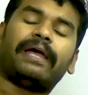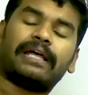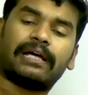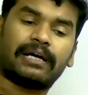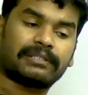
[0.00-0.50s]

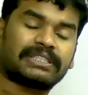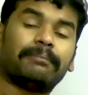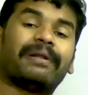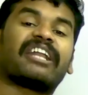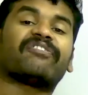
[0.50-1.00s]
uh,
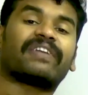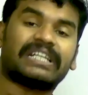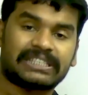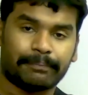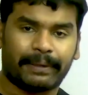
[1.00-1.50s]
some
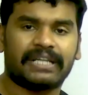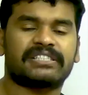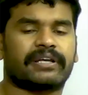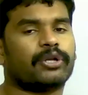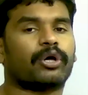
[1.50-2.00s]
reference
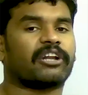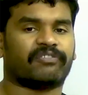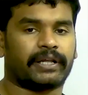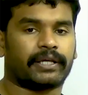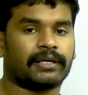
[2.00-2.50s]
impedance that you are
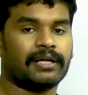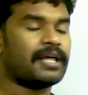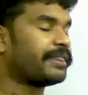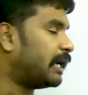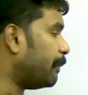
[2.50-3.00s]
referring.
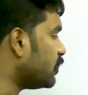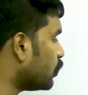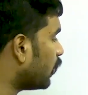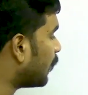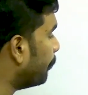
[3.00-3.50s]
That means
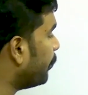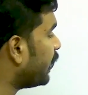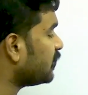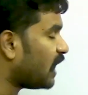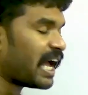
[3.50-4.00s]
you are
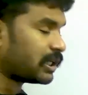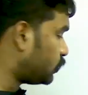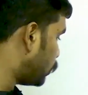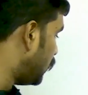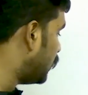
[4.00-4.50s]
comparing the
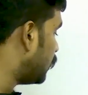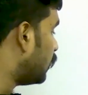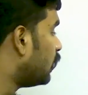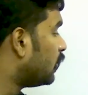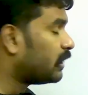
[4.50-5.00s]
actual,
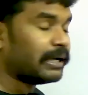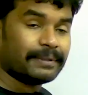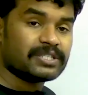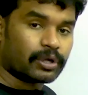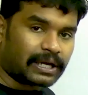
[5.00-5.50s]
uh, that
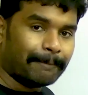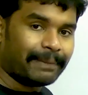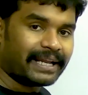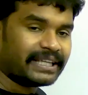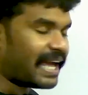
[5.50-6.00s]
means you are
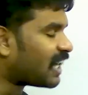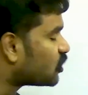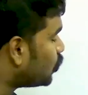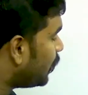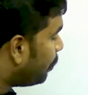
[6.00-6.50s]
comparing the
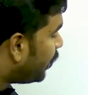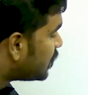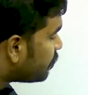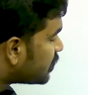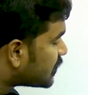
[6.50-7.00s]
actual
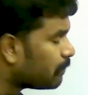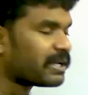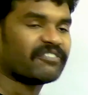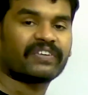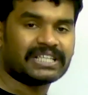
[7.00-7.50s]
impedance with some
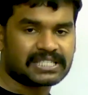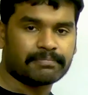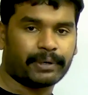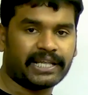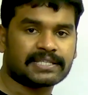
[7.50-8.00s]
reference
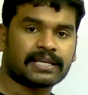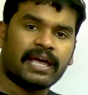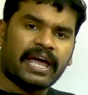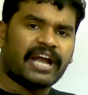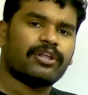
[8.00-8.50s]
impedance
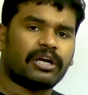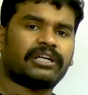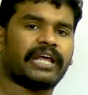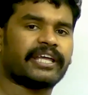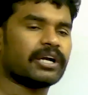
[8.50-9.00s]
and you are
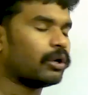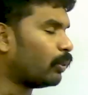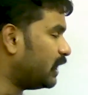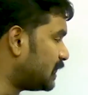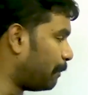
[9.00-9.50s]
taking out
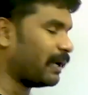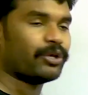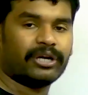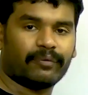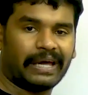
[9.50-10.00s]
what is the per
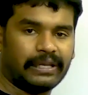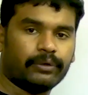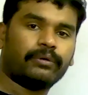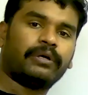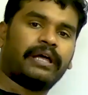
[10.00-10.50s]
unit
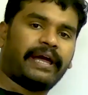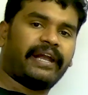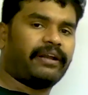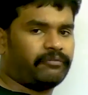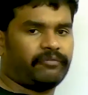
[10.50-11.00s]
value
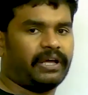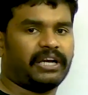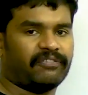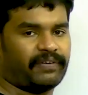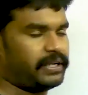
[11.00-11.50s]
and we
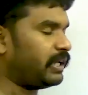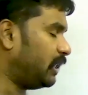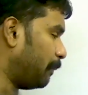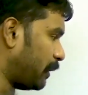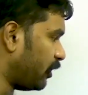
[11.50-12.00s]
are defining
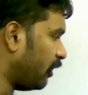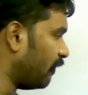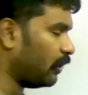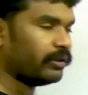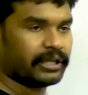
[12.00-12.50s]
the per unit
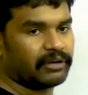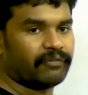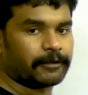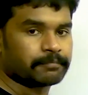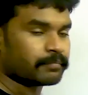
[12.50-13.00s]
value in that
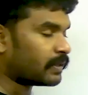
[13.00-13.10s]
way.